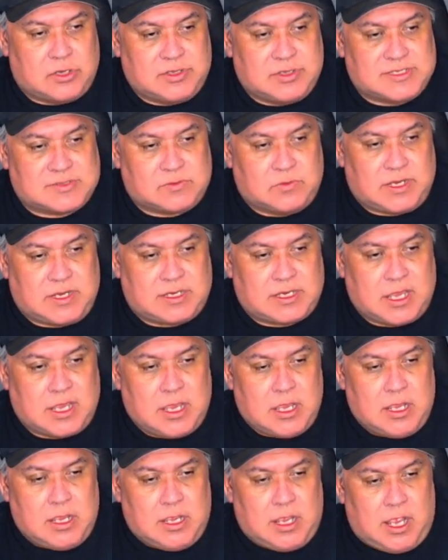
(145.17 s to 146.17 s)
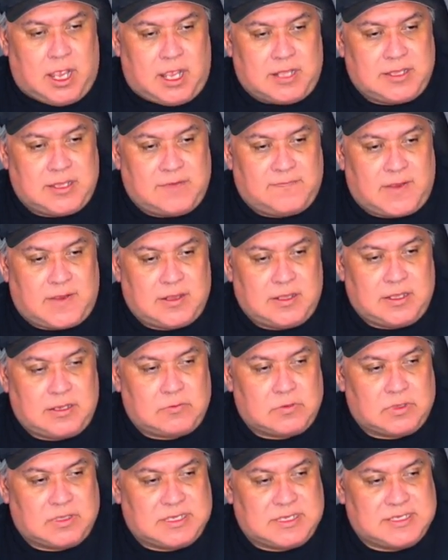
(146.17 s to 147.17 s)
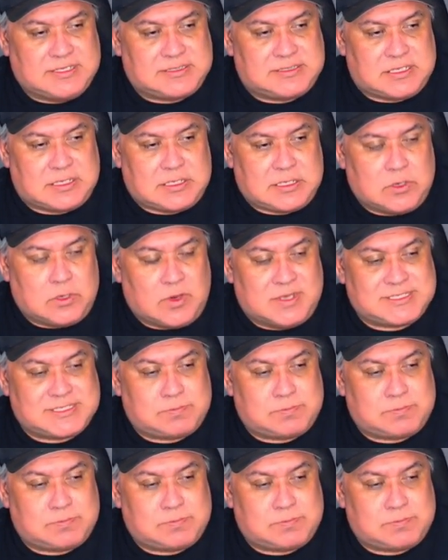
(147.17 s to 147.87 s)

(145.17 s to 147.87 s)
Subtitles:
this week, Hyundai finally released the U.S.